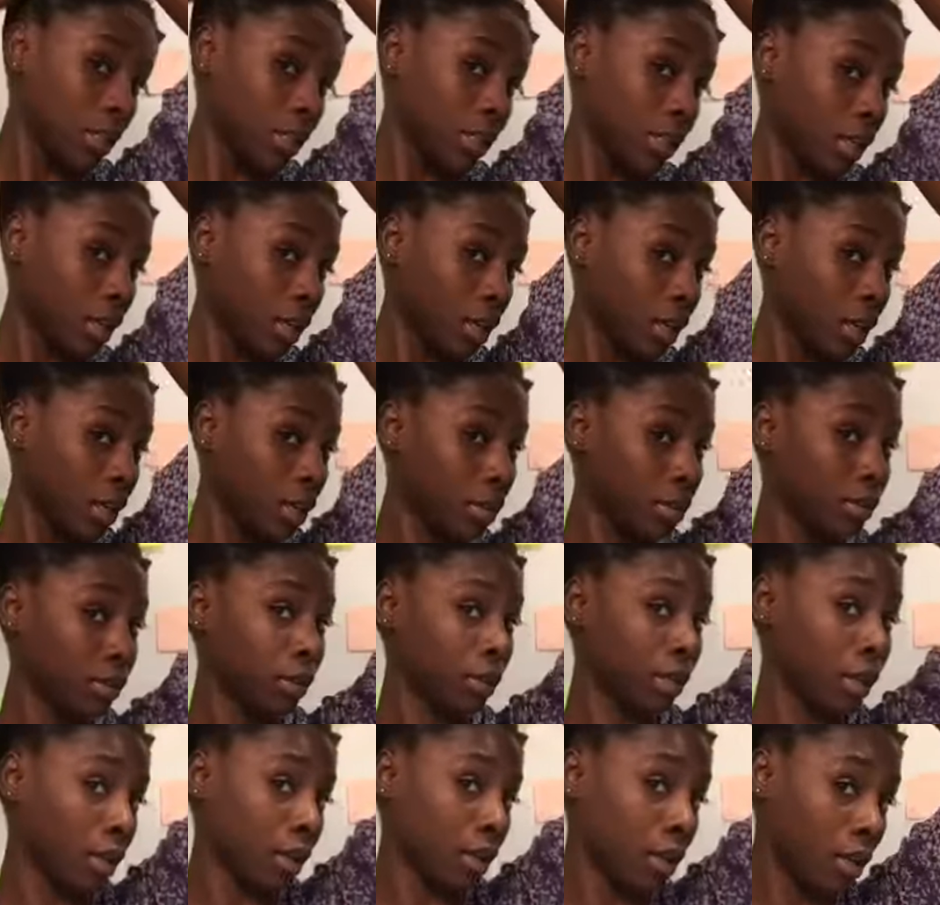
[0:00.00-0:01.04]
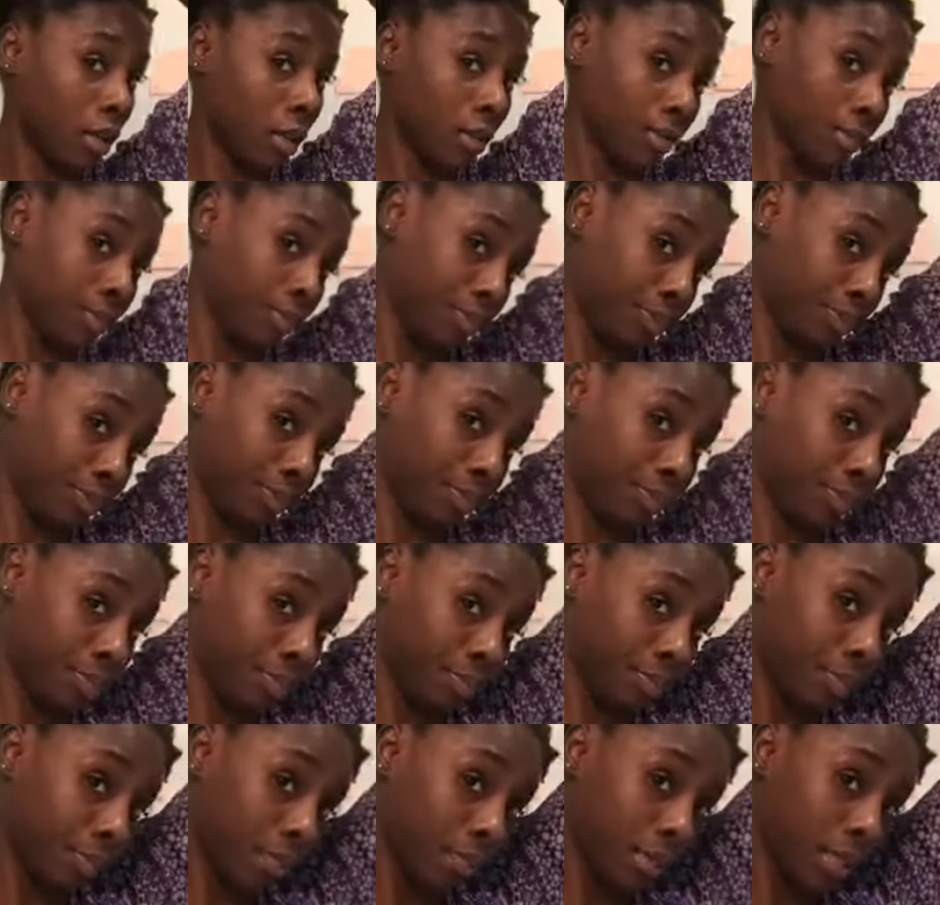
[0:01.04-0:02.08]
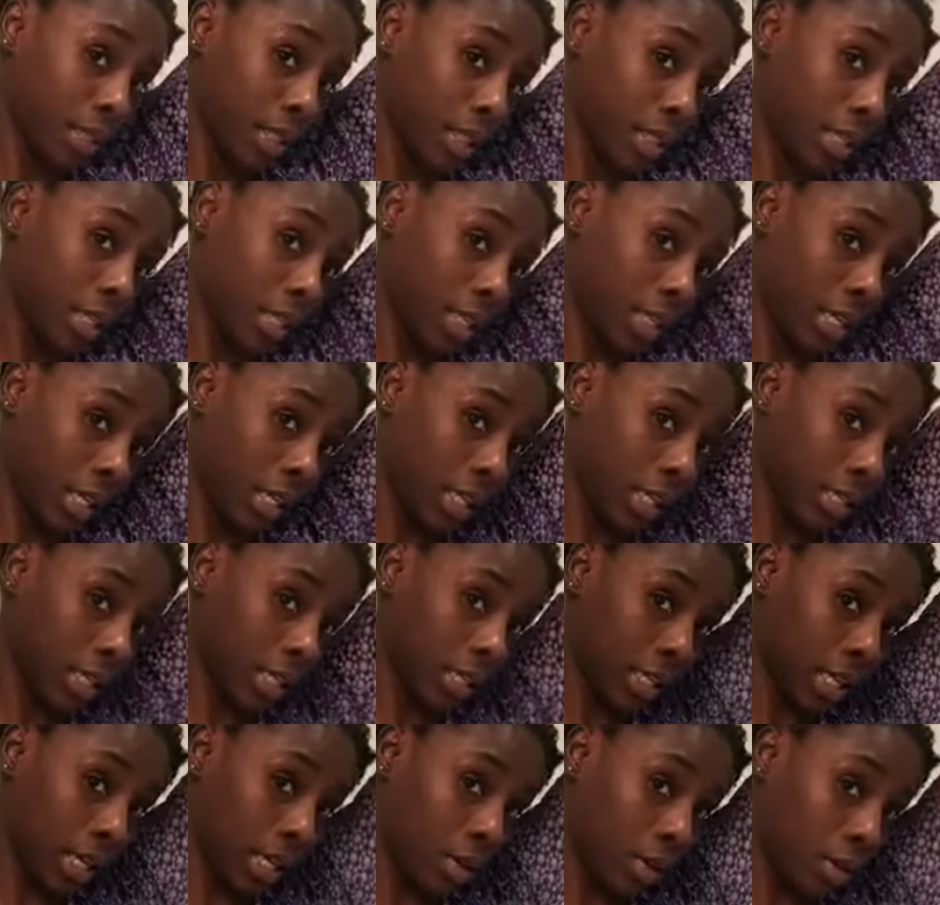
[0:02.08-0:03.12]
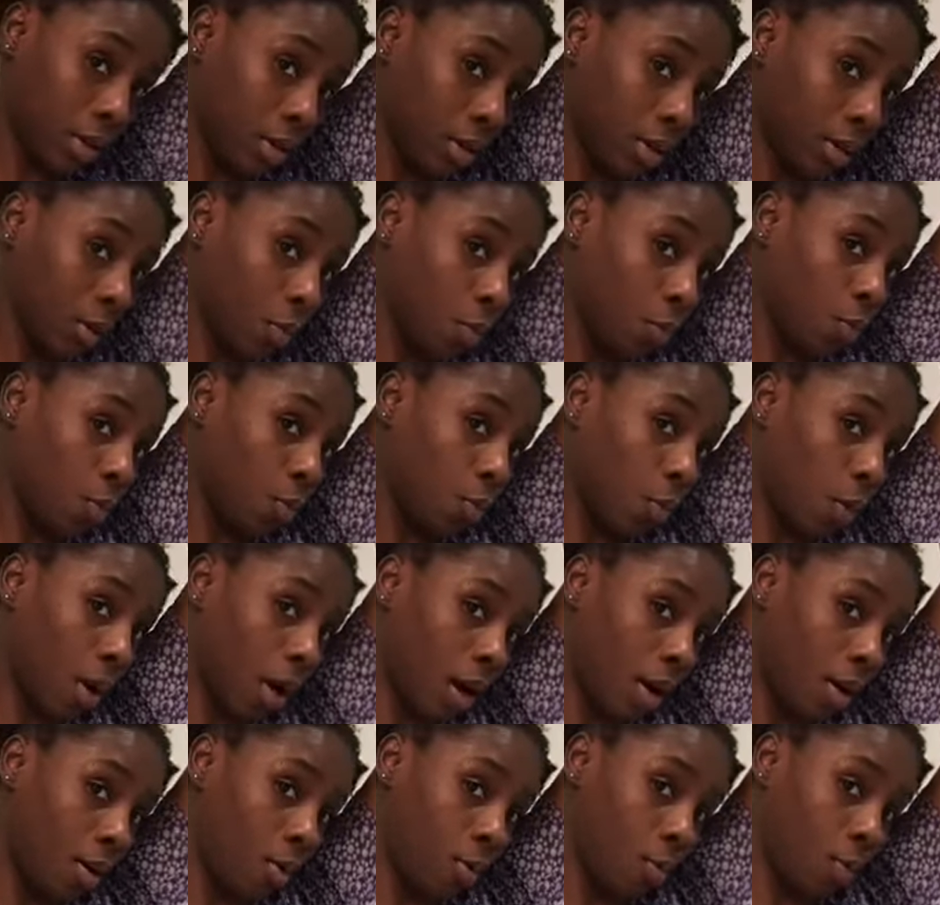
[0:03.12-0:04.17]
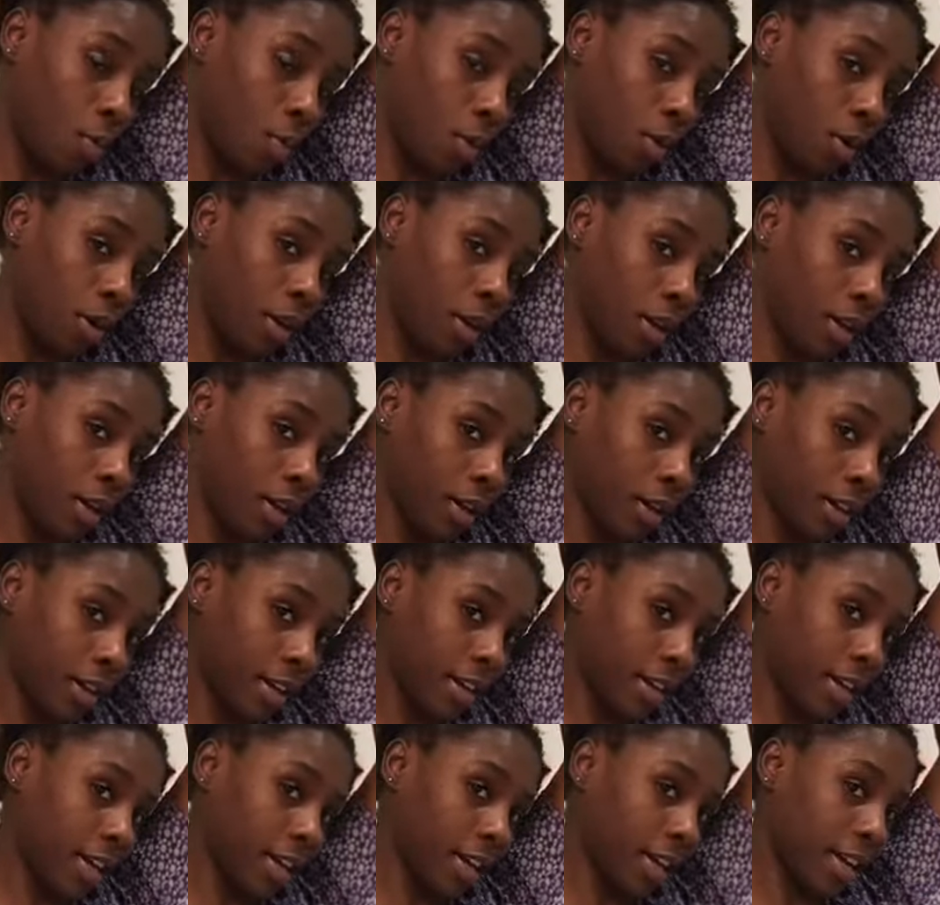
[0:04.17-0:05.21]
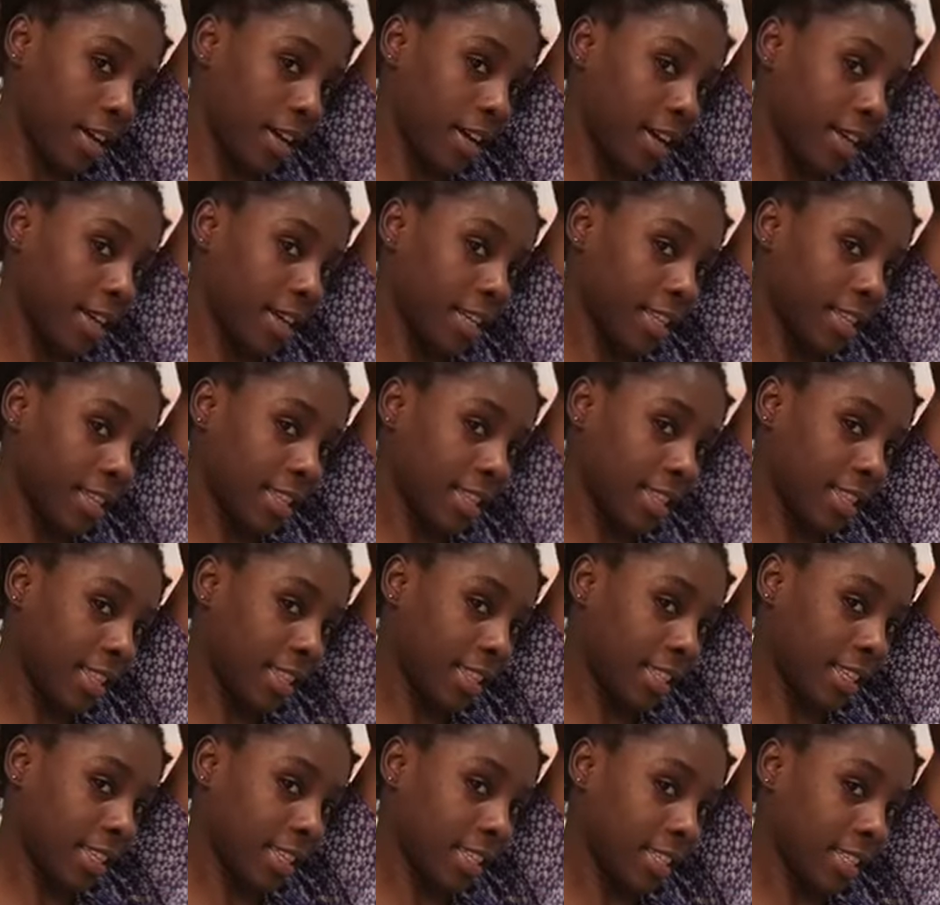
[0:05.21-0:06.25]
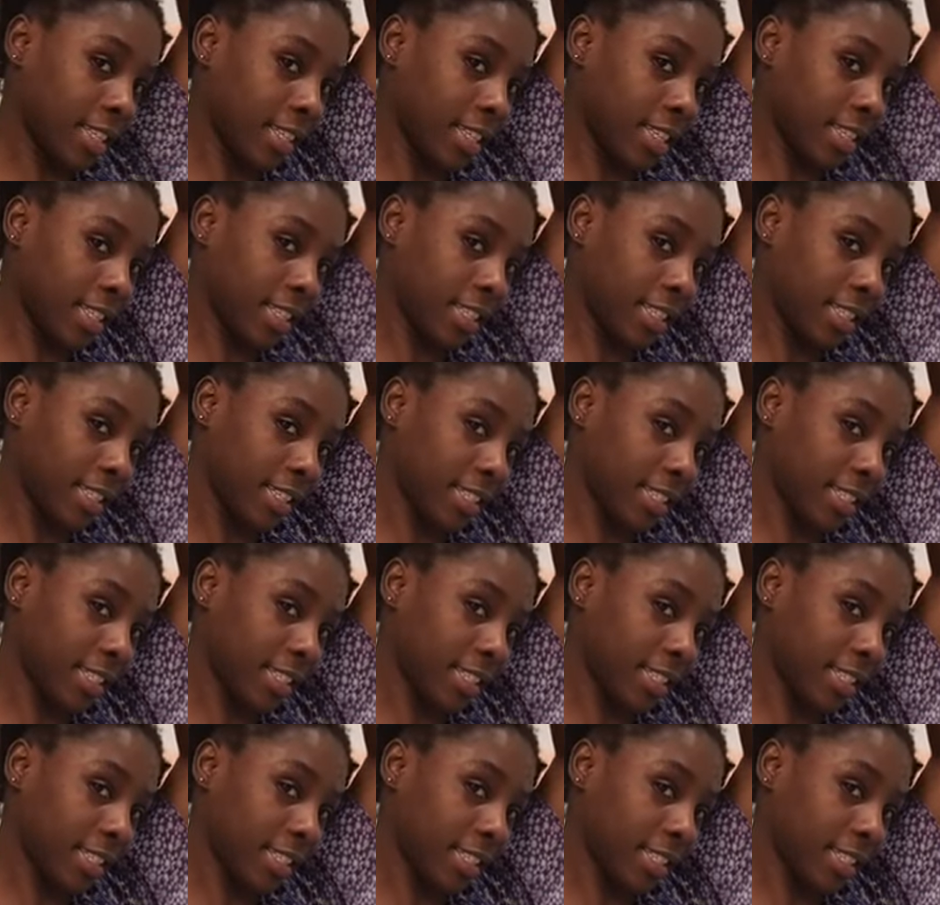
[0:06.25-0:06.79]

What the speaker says: Sucker. You see, this how long? Wow, boy. Look at this.